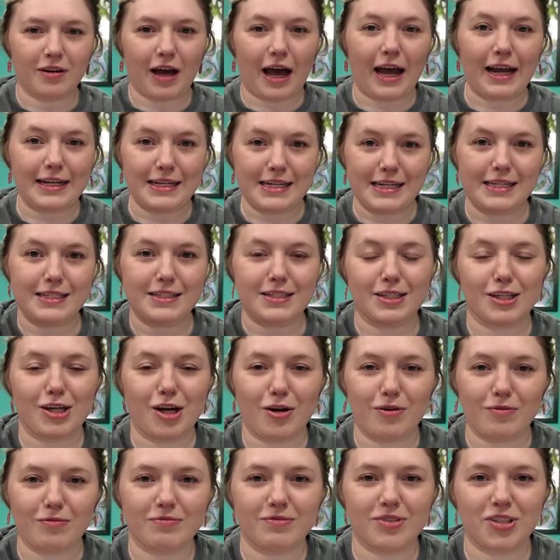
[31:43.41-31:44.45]
I need to
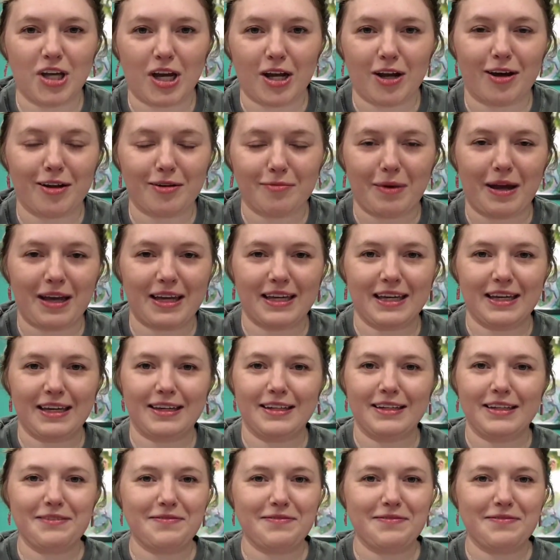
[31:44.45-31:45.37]
go check on my kid,